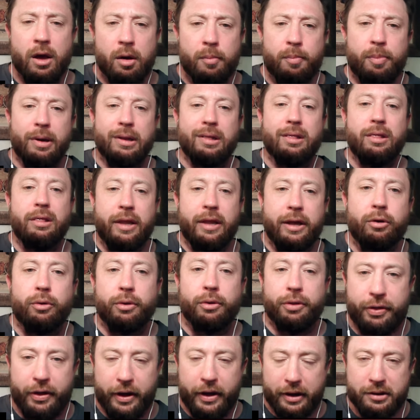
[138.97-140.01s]
but little
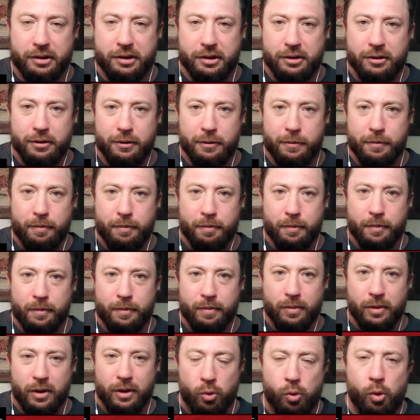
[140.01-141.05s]
things
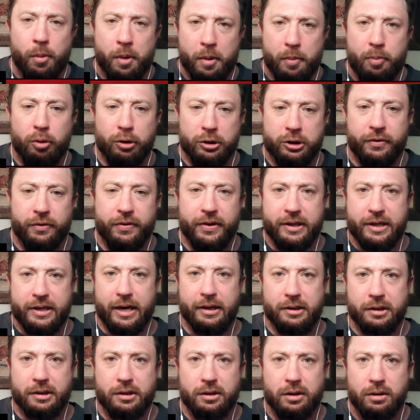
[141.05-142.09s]
will be put to the
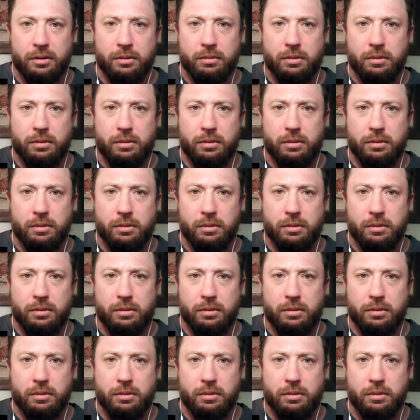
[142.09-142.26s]
test.